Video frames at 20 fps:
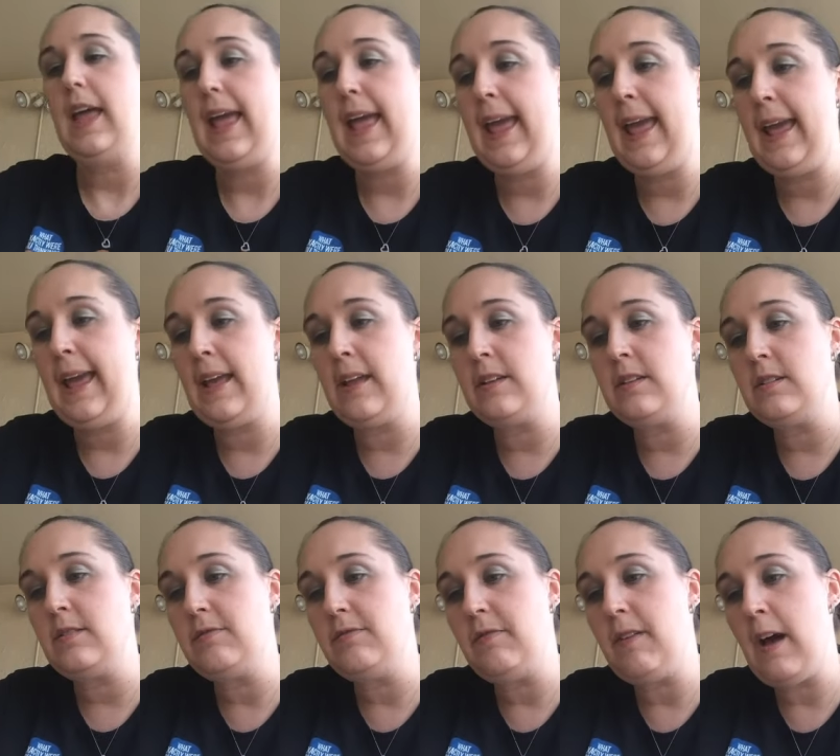
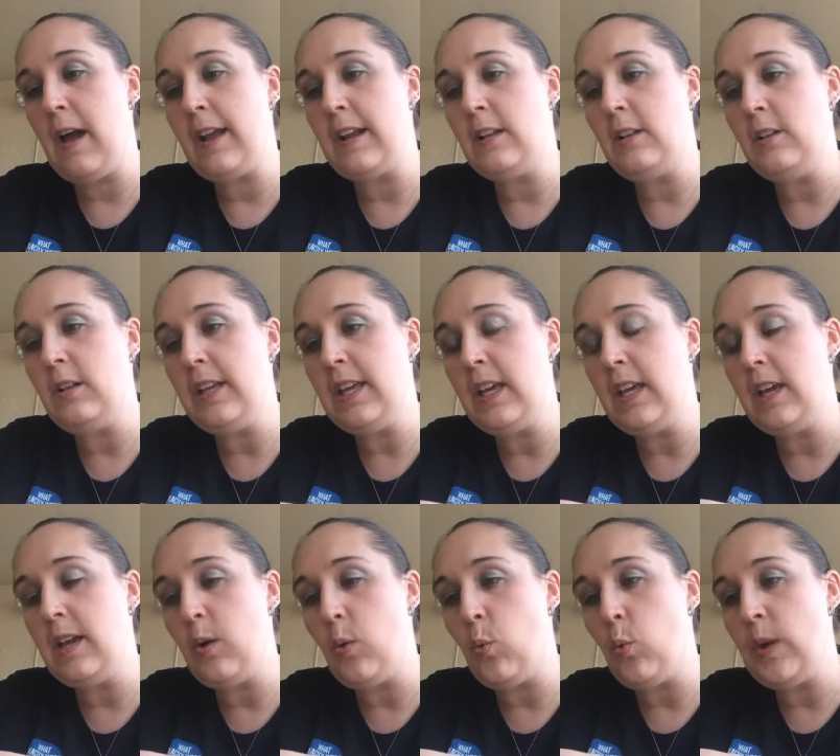And
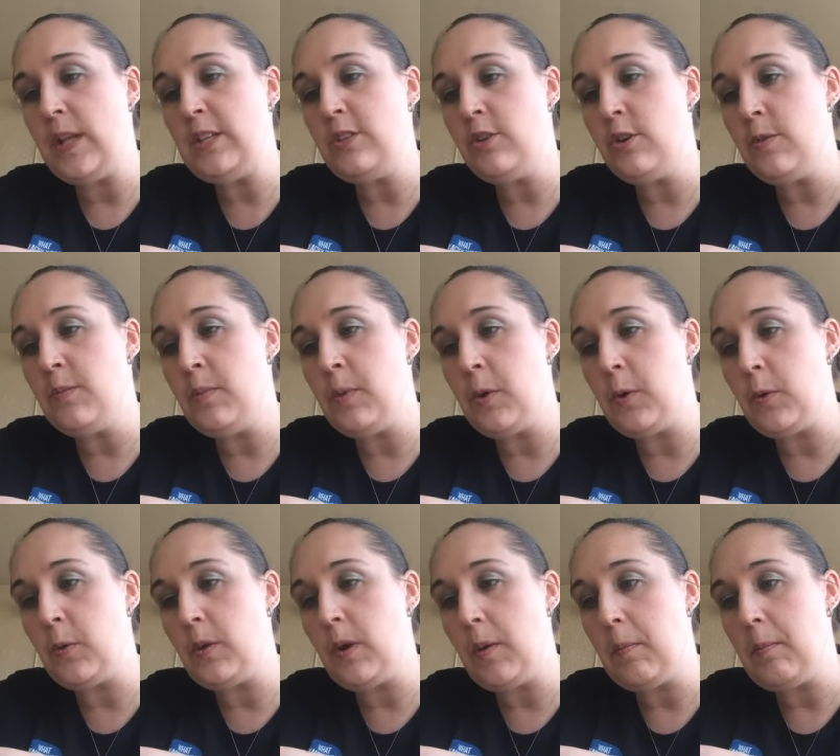finally, Winter
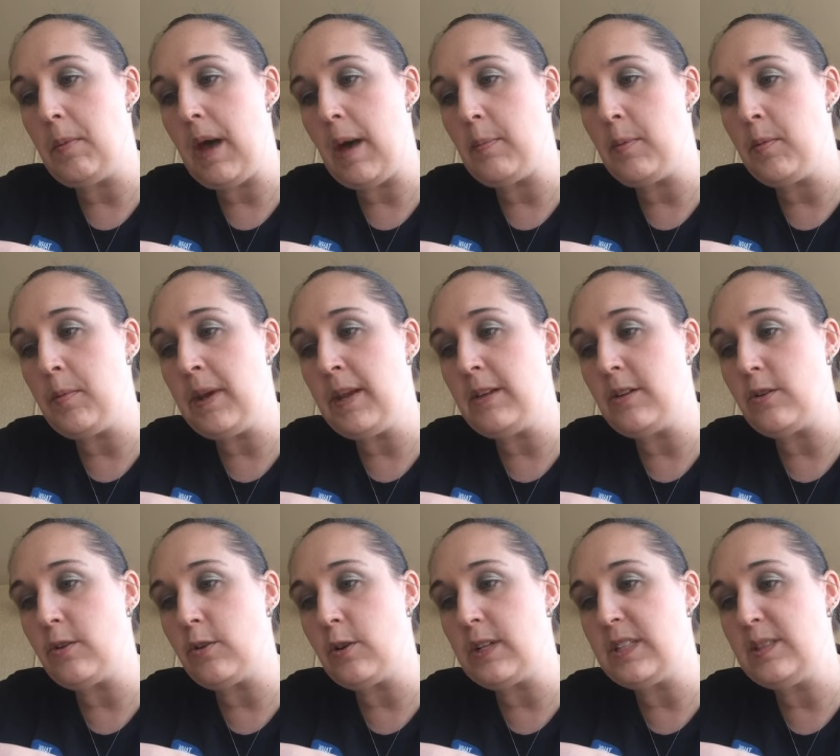Moon, Peppermint,
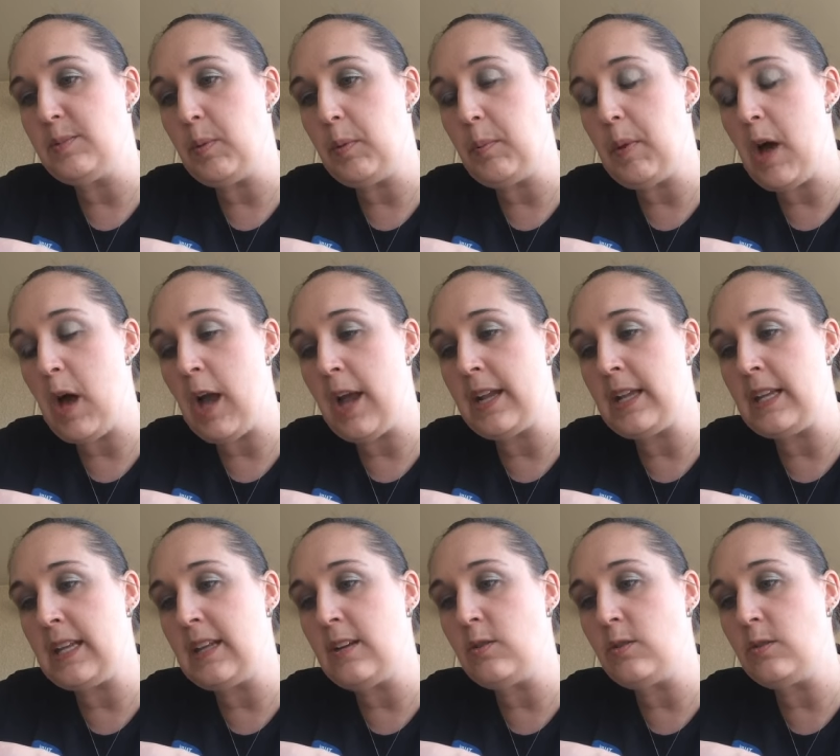Crisp Pine
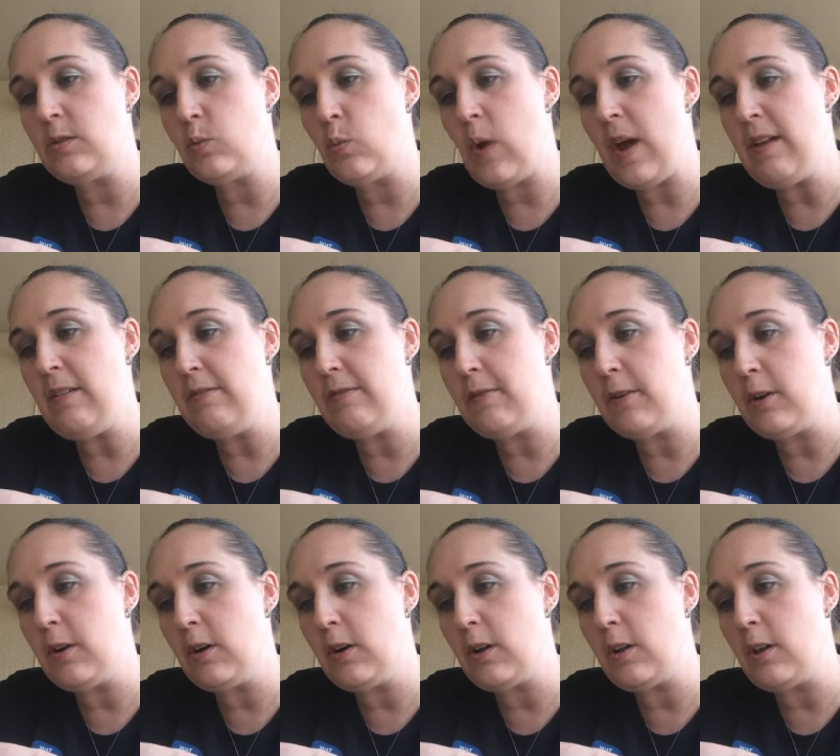Needles, White
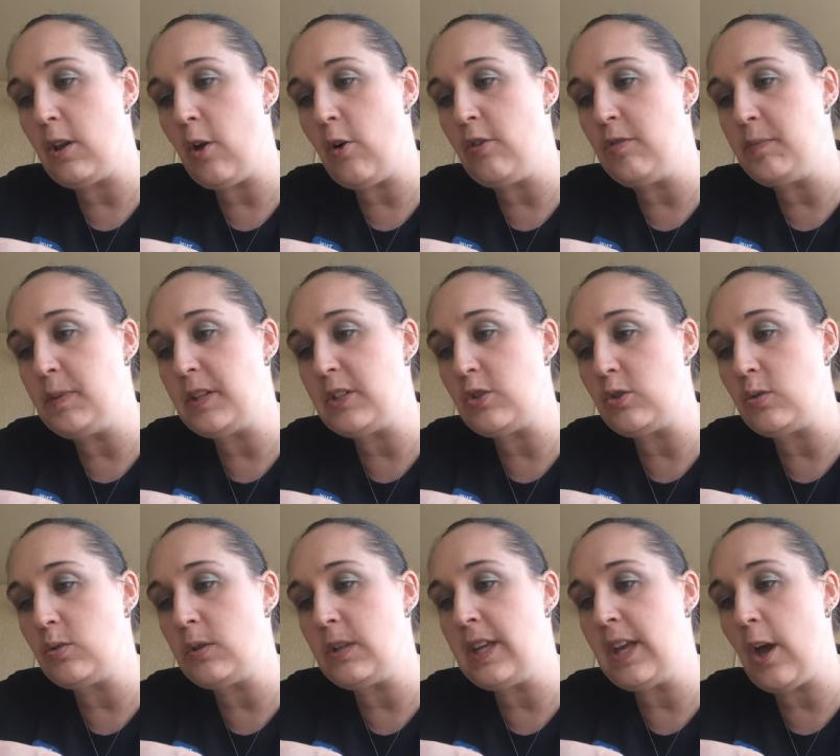Fir, Clove,
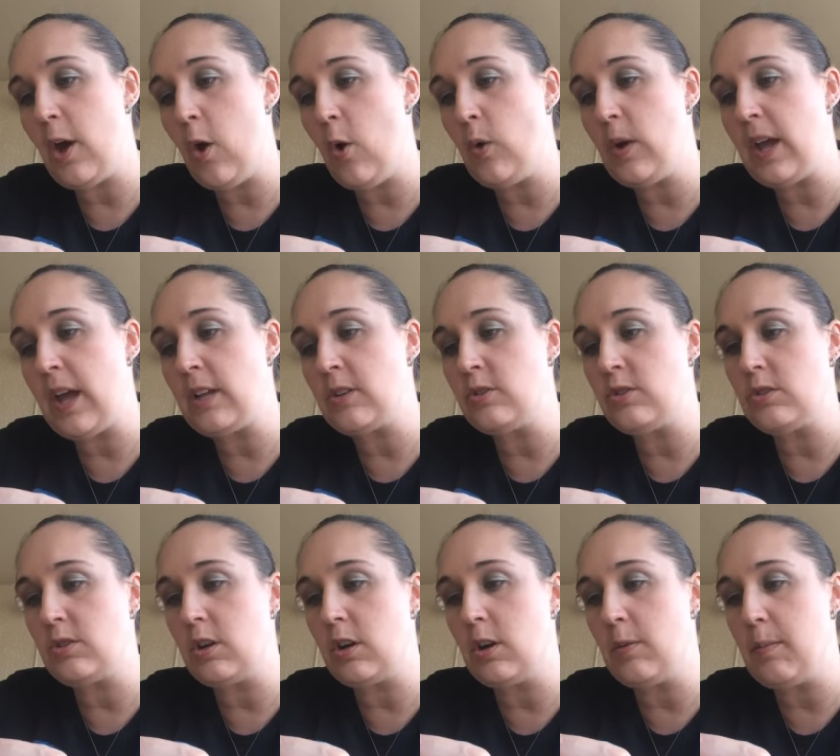Patchouli, Oak, and
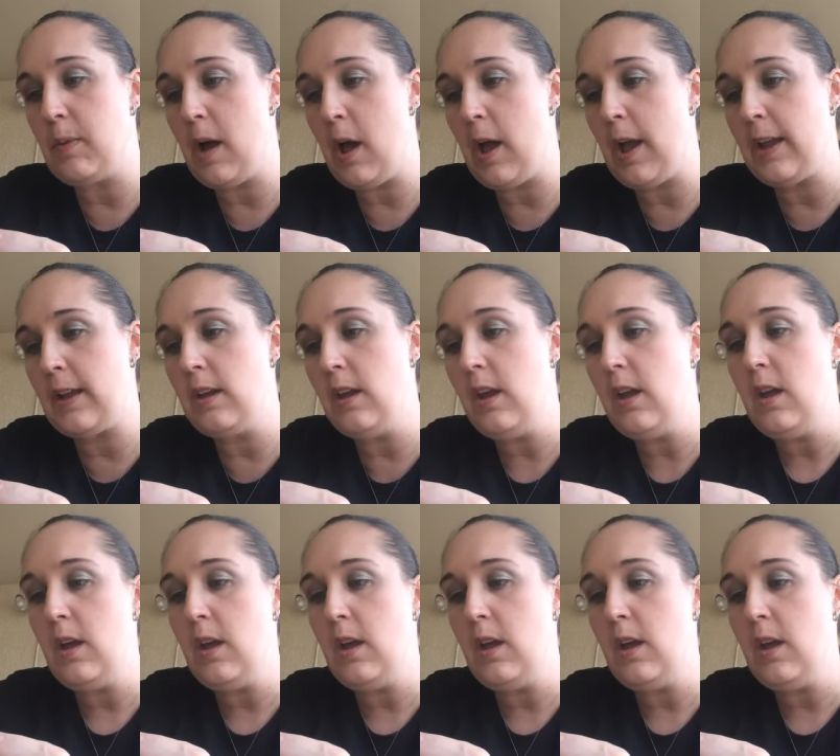Sugar Pine.